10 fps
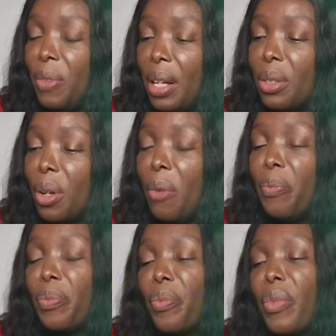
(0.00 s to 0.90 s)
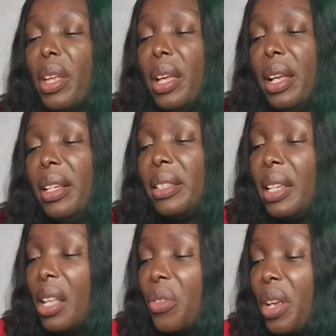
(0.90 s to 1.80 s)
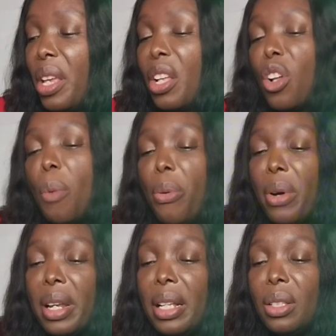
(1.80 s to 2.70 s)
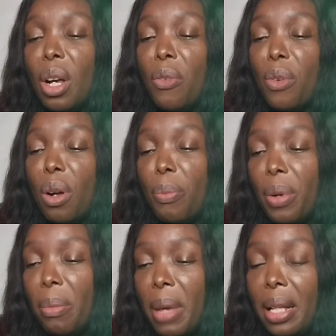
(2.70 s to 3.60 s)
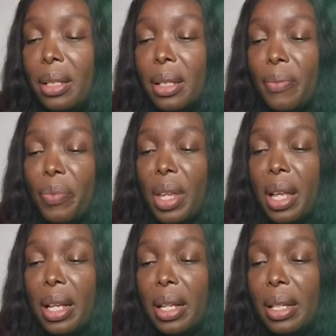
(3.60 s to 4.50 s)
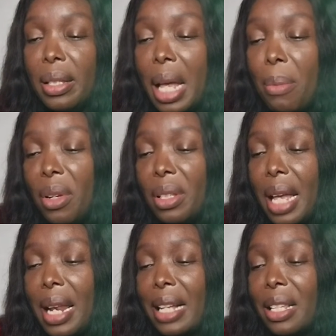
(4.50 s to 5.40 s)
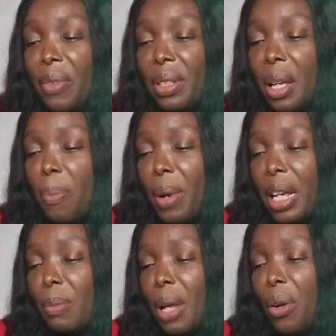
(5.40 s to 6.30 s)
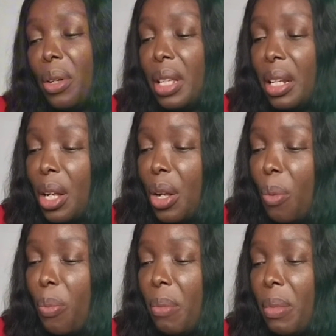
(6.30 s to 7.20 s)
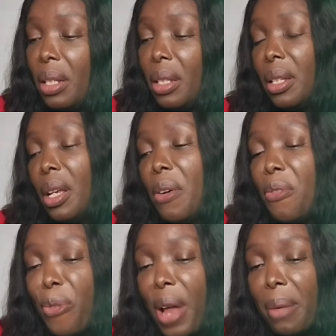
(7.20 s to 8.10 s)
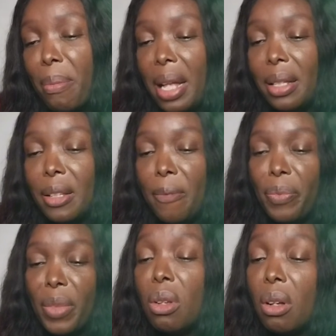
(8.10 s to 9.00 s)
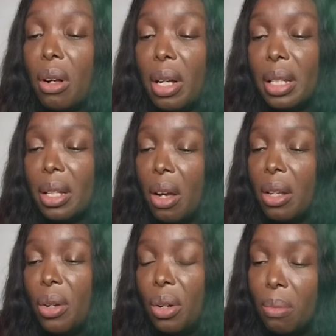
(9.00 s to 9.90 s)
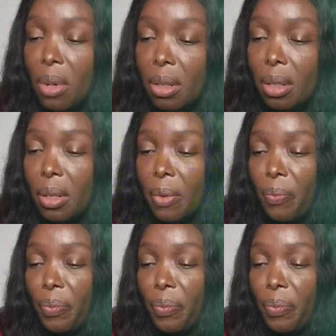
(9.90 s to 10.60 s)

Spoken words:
factor, C3e component of complement, thymocyte activated plasma containing complement fragments, glucocorticoid hormones,